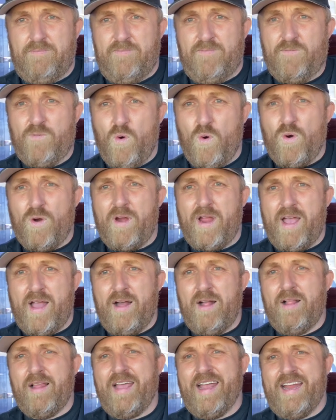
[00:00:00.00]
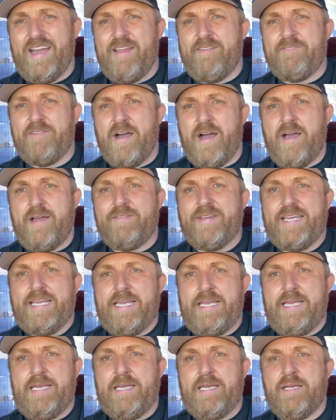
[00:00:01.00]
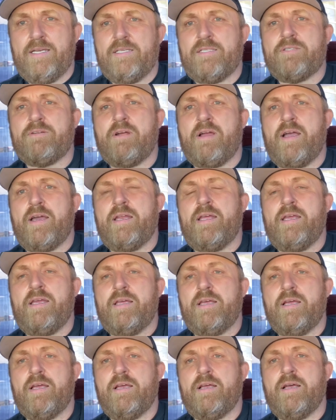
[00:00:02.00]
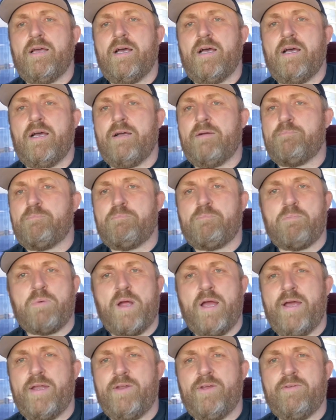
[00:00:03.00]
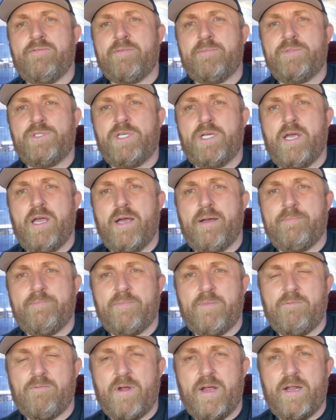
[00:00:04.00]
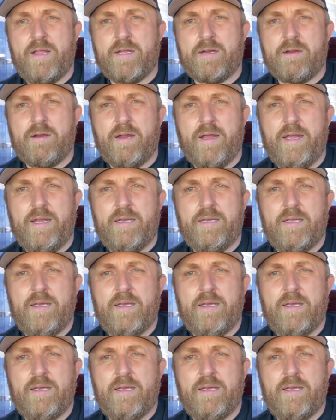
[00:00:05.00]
4L85E tranny, brand new from GM, right out of the crate.